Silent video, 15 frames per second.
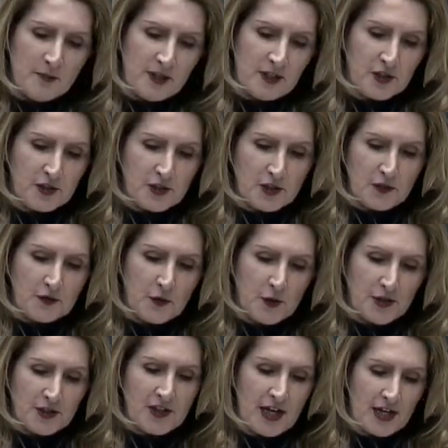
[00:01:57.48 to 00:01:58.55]
the Minister
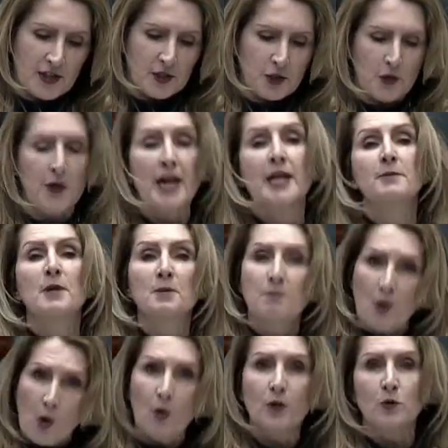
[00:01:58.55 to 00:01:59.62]
for his answer and
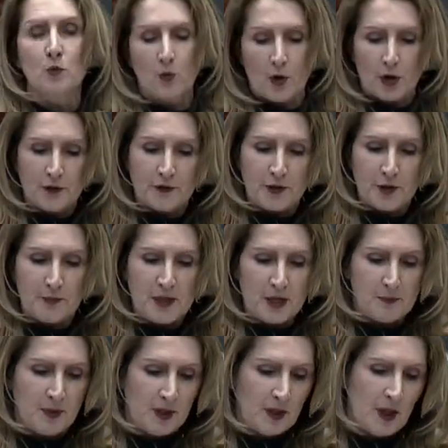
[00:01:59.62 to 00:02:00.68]
important work for the
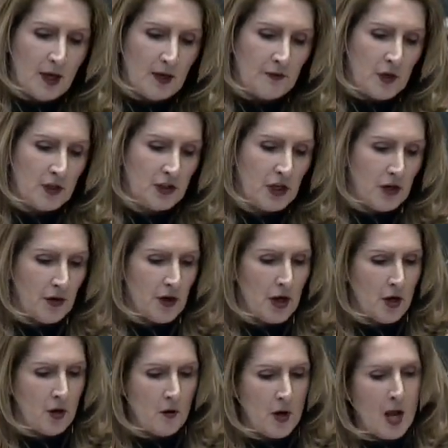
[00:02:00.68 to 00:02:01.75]
people of
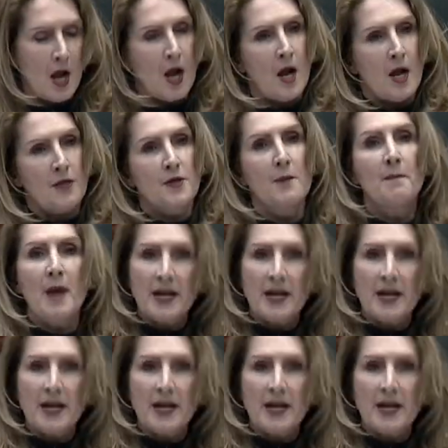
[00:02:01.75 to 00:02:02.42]
Ontario. The